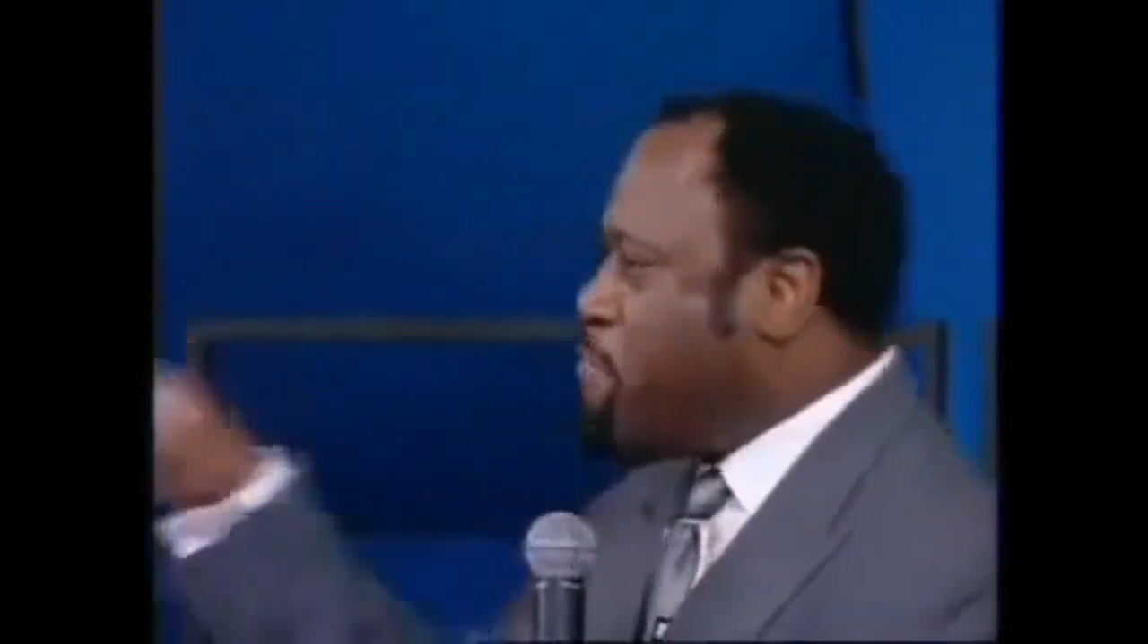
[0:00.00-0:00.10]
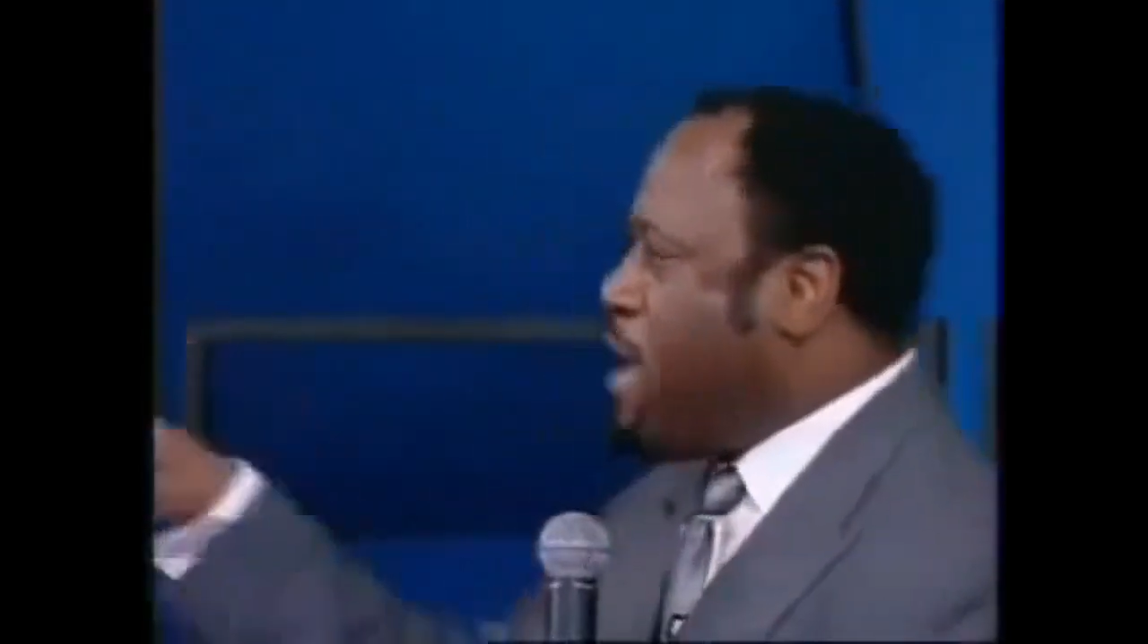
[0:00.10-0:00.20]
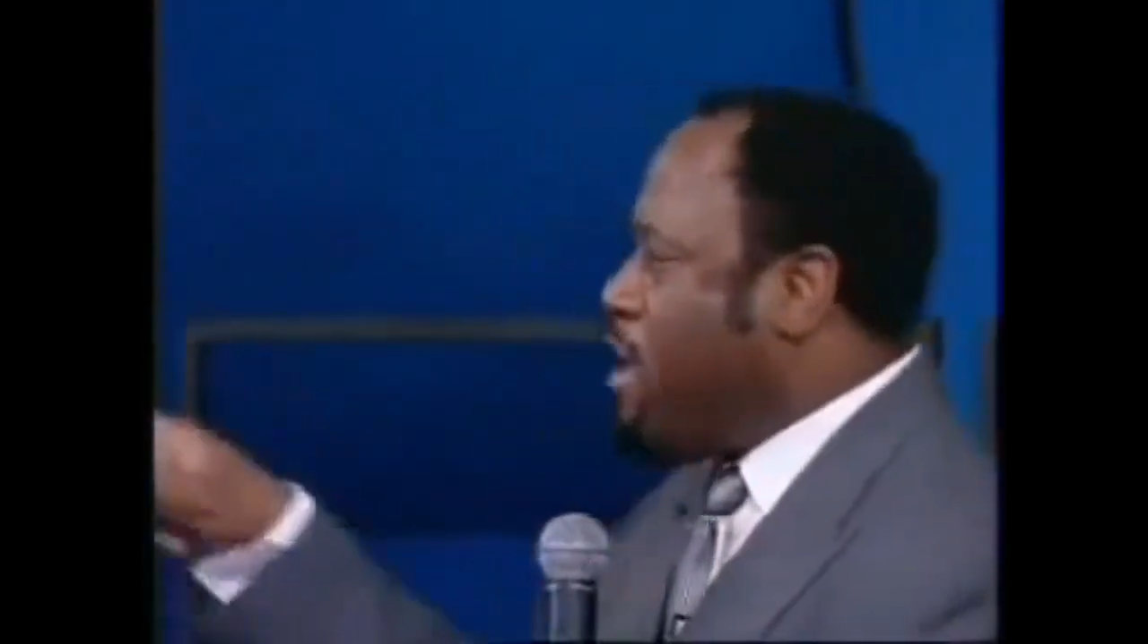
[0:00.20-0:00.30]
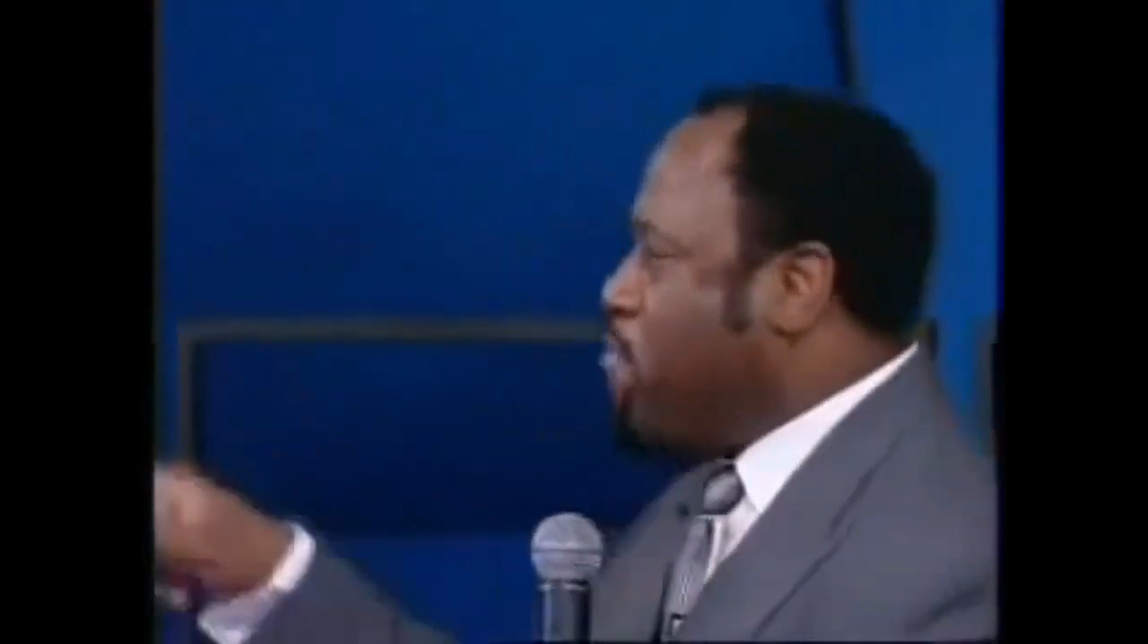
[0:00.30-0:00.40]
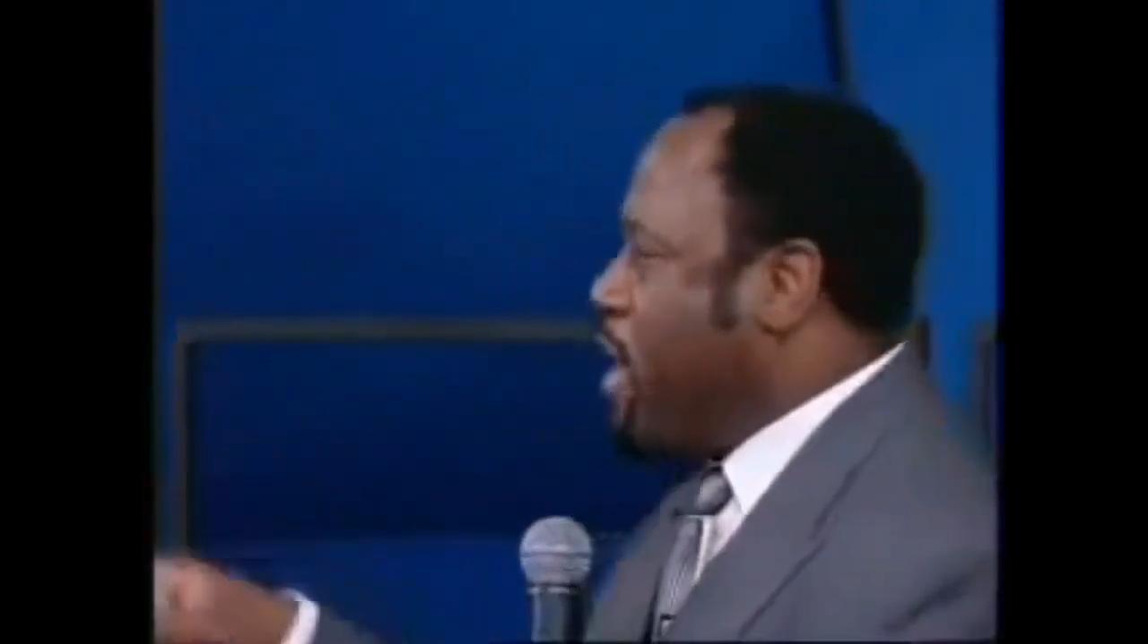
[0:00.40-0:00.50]
a
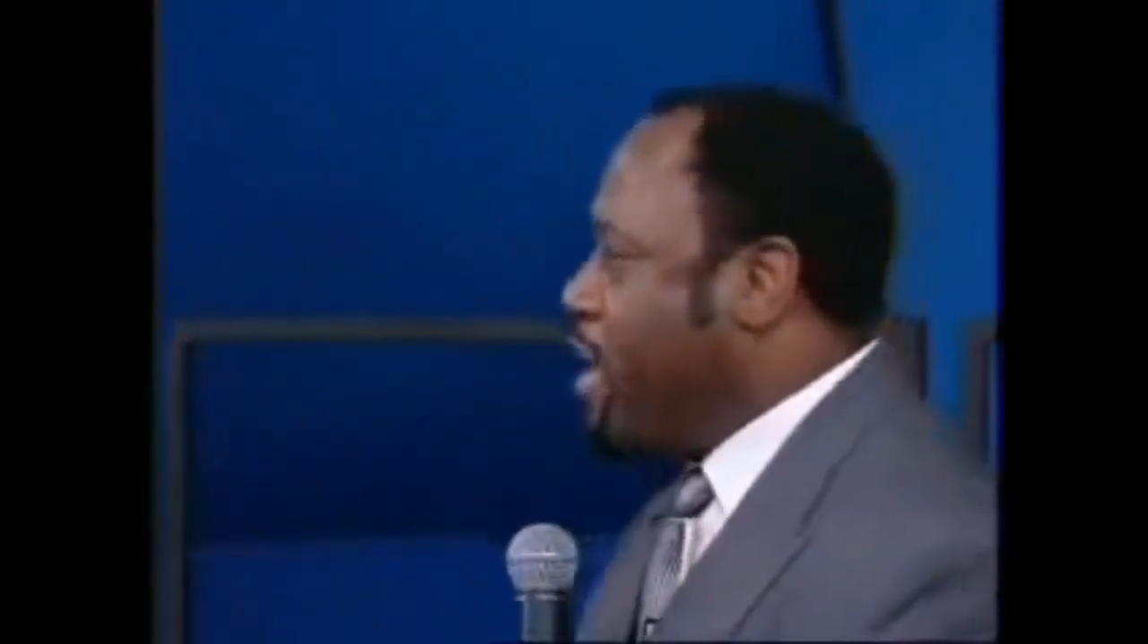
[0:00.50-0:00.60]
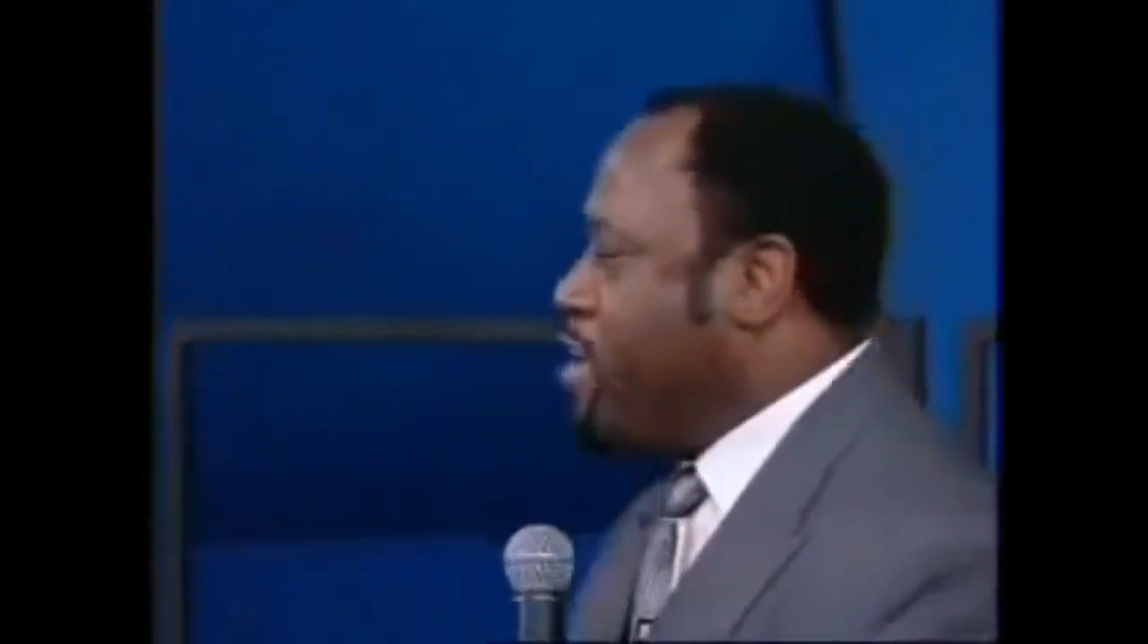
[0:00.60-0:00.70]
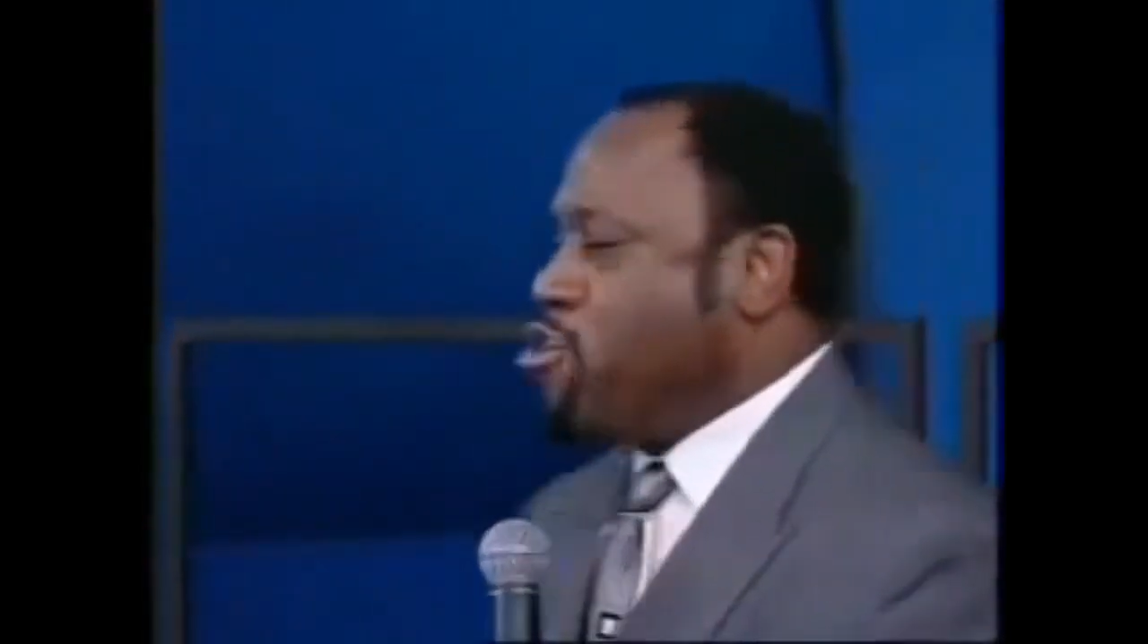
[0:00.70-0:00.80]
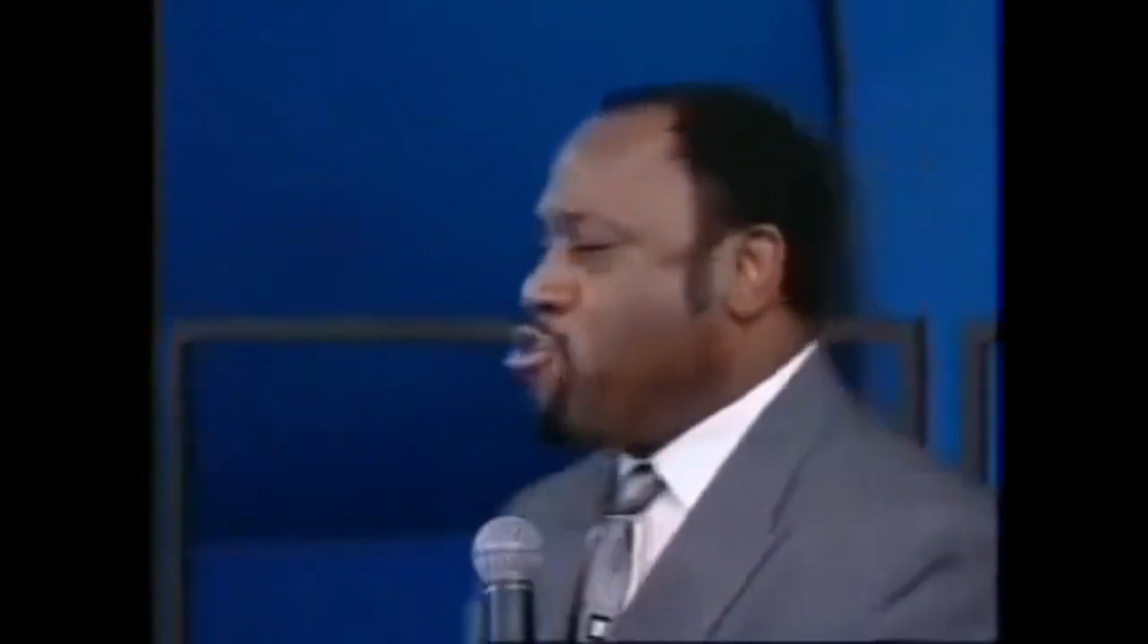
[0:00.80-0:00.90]
male man